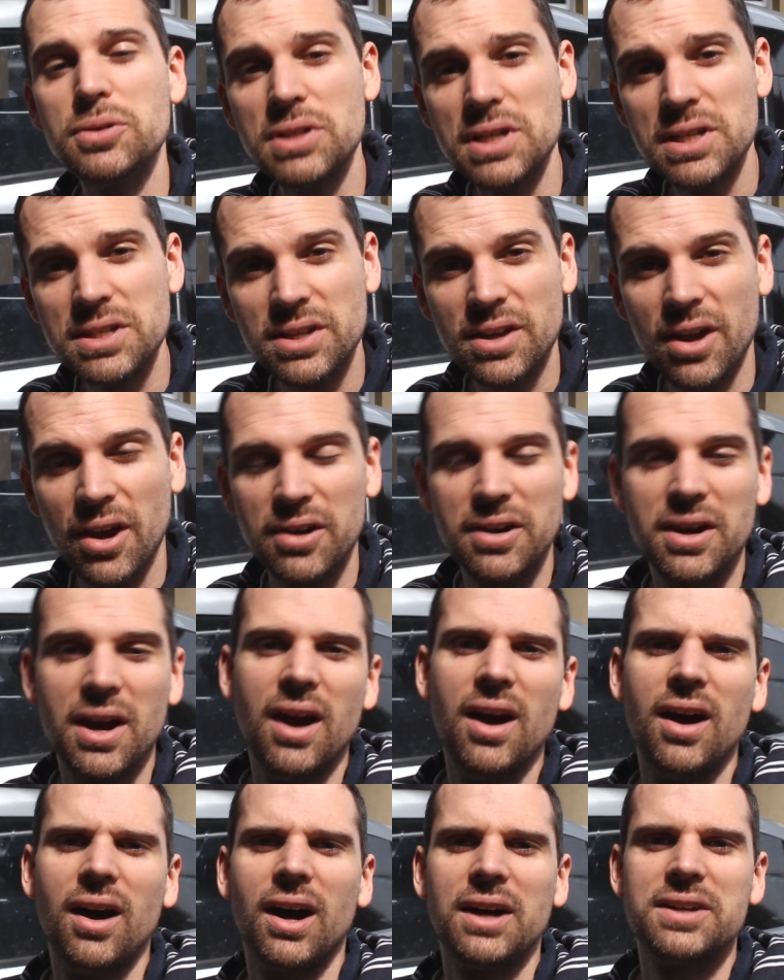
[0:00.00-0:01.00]
years ago,
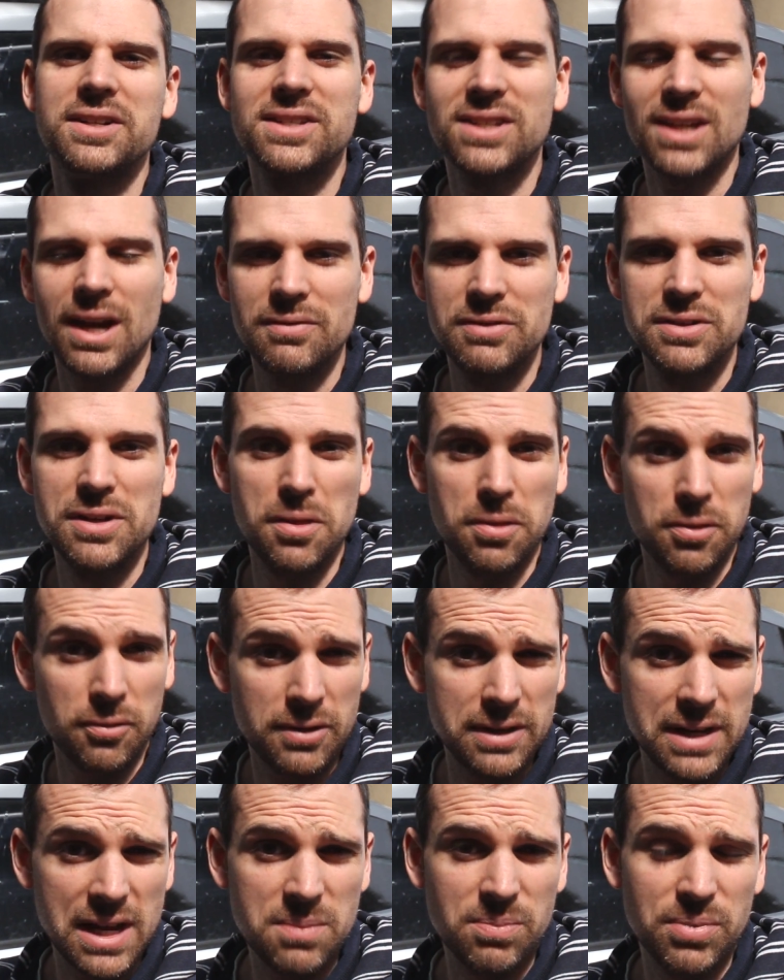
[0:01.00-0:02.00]
I discovered
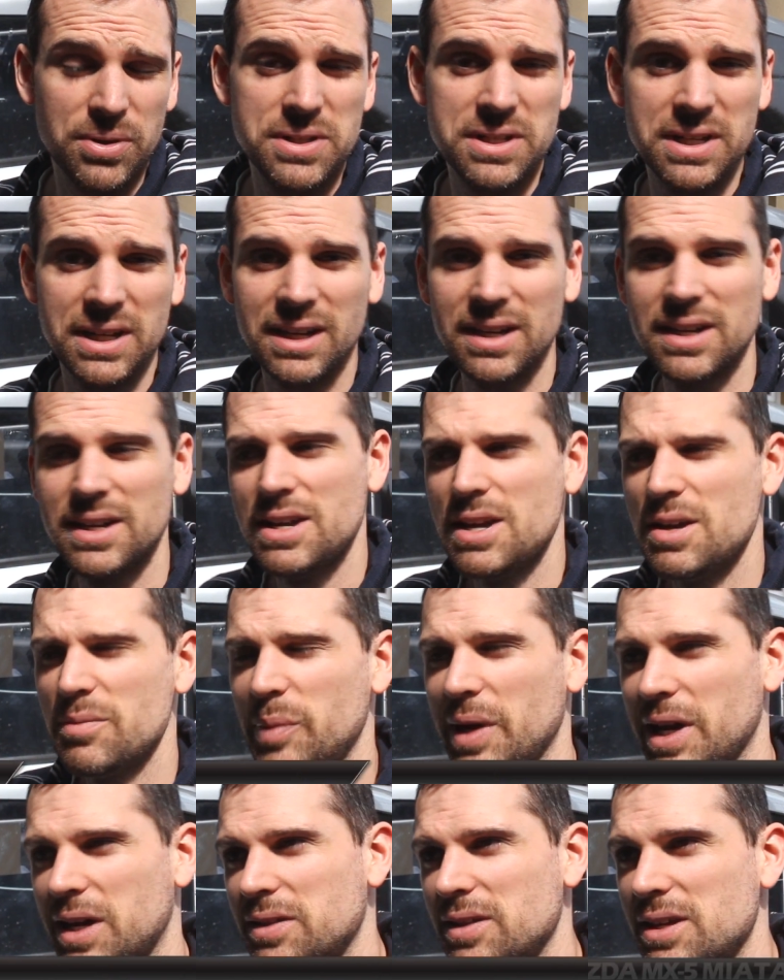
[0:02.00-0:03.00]
three D printing.
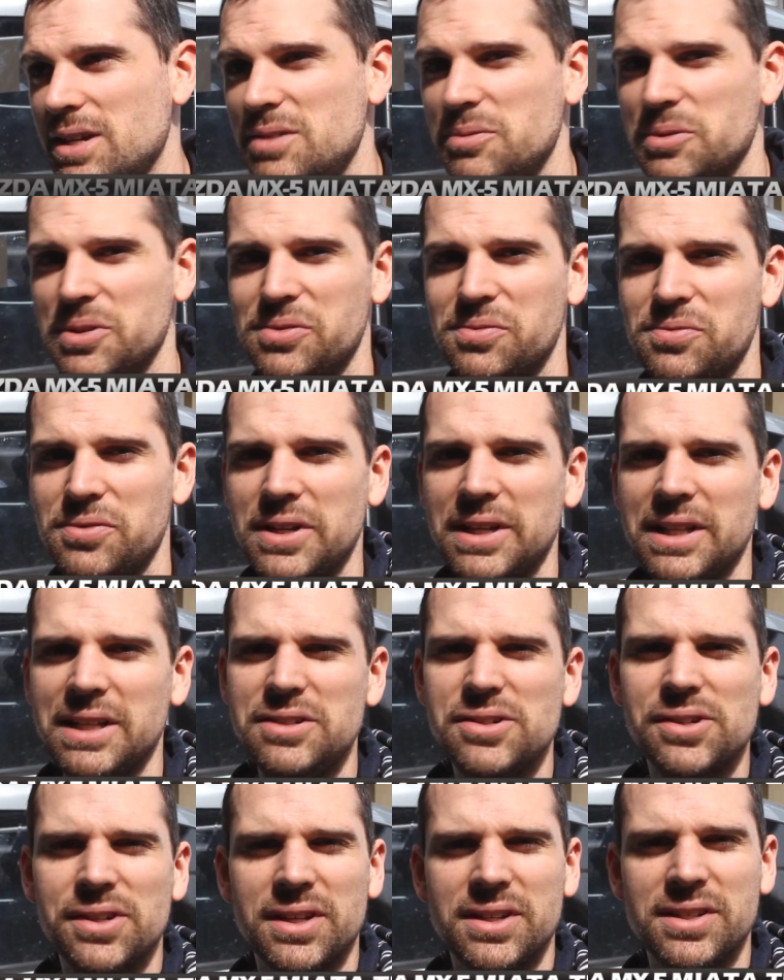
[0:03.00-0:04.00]
Back then it was really
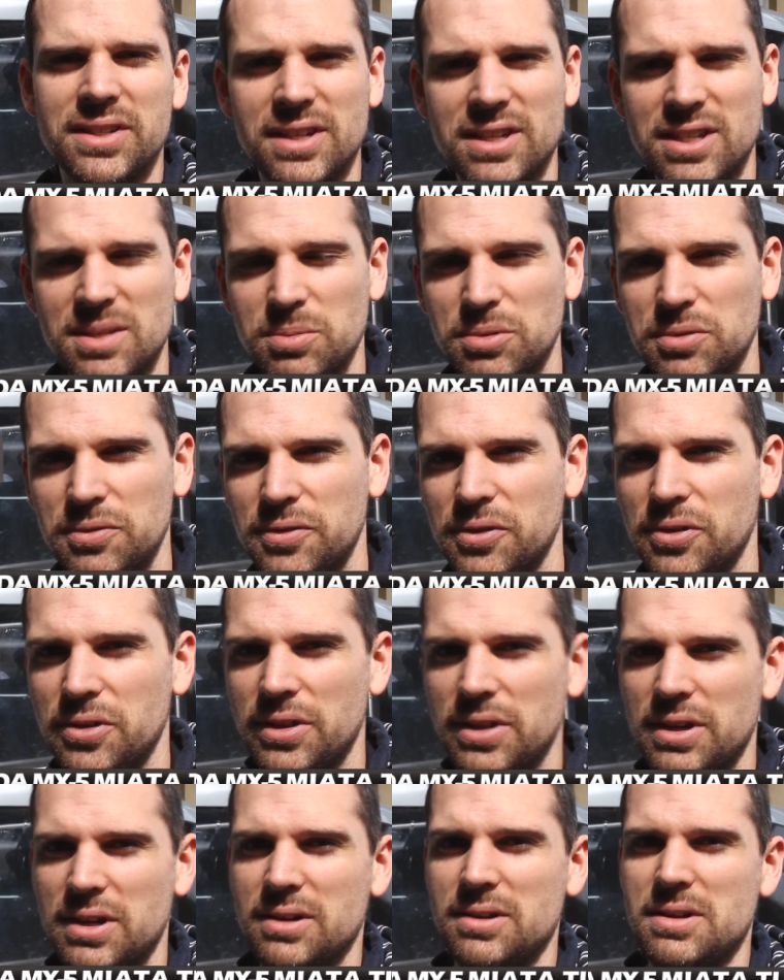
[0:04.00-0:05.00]
not accessible for
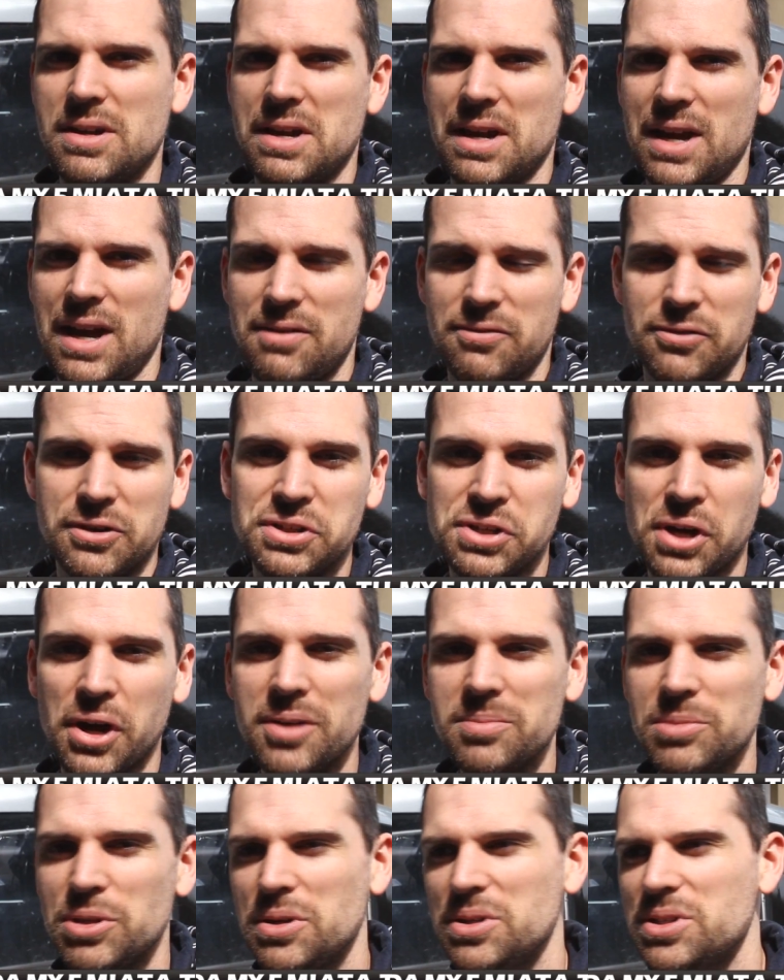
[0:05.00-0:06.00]
the average
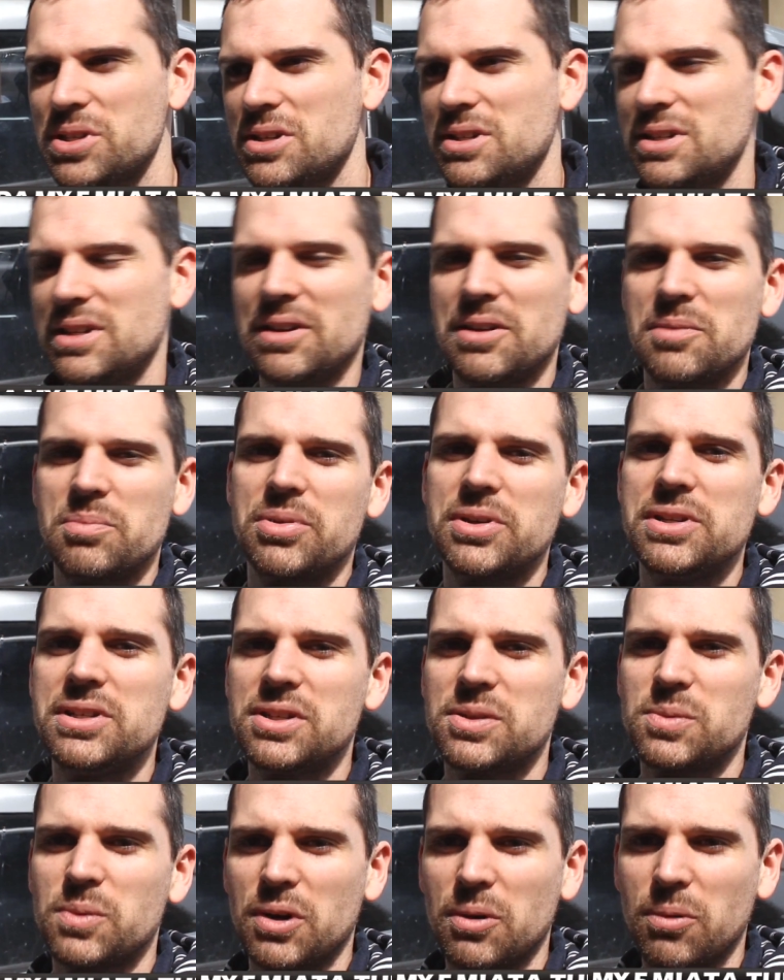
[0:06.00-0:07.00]
home user. You know,
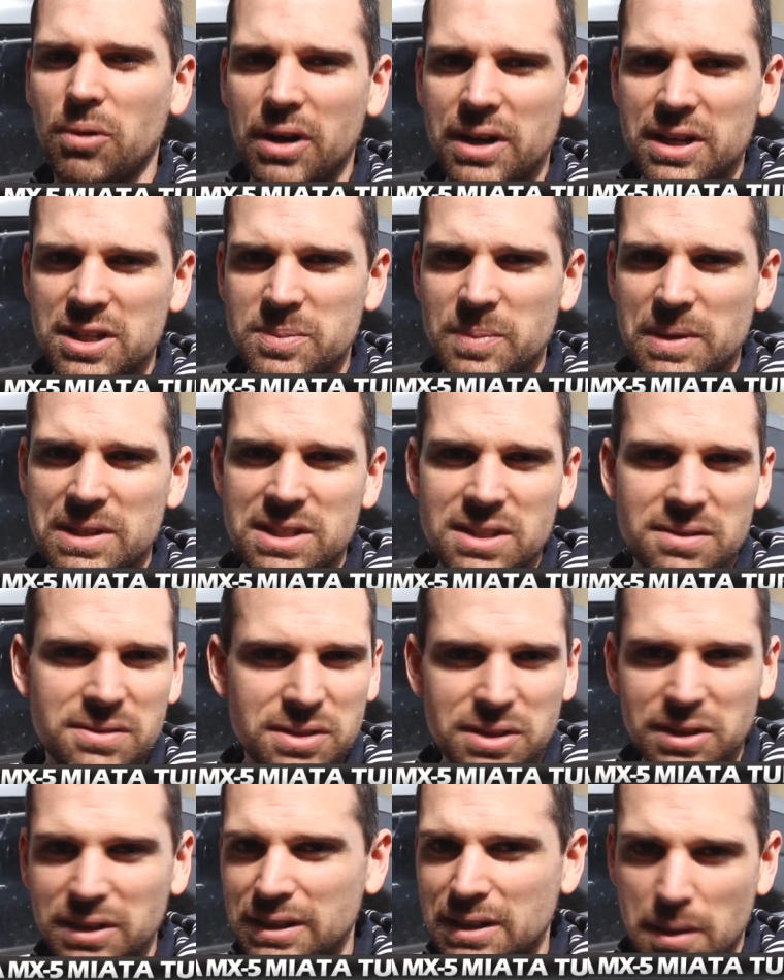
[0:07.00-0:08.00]
printers were quite expensive,
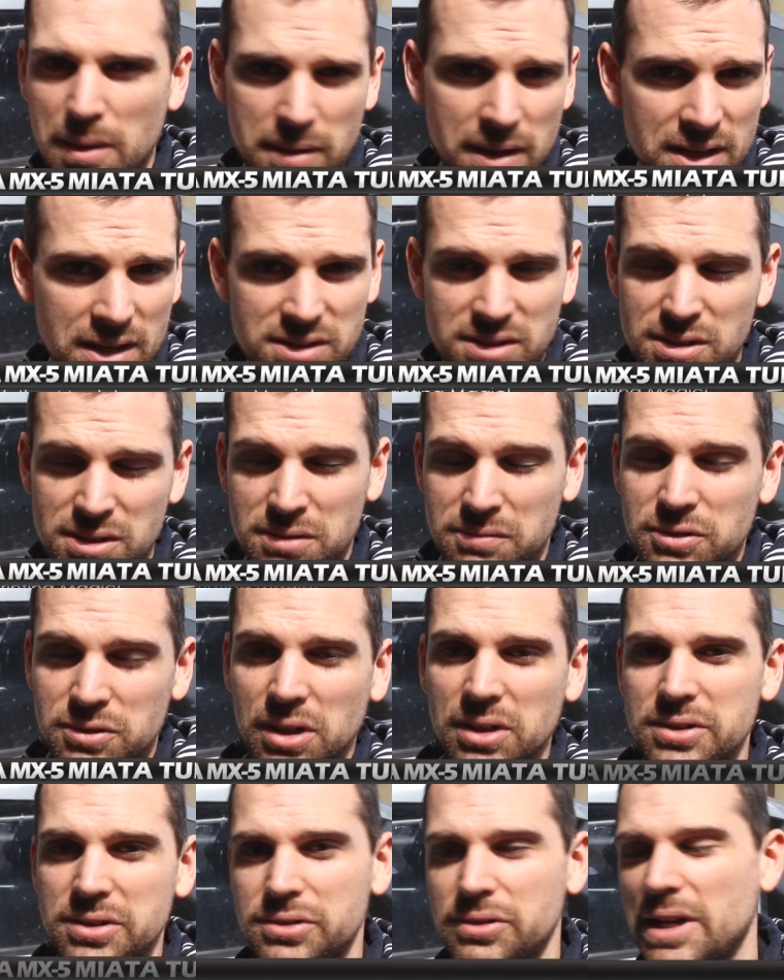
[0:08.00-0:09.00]
still in the thousands of
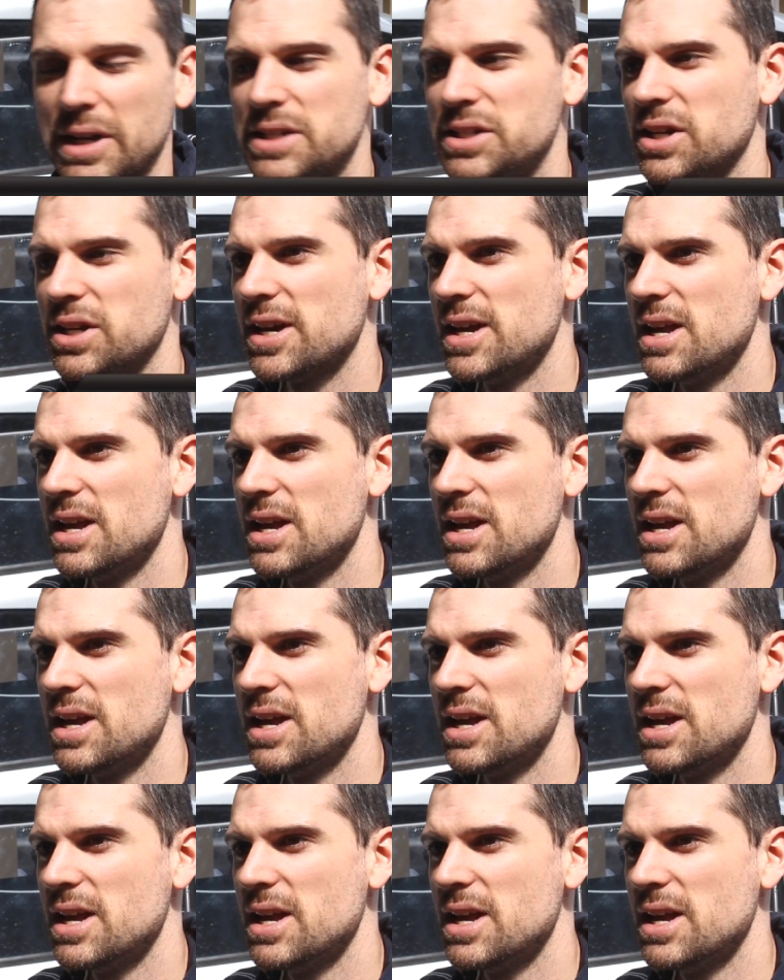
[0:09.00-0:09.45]
dollars range,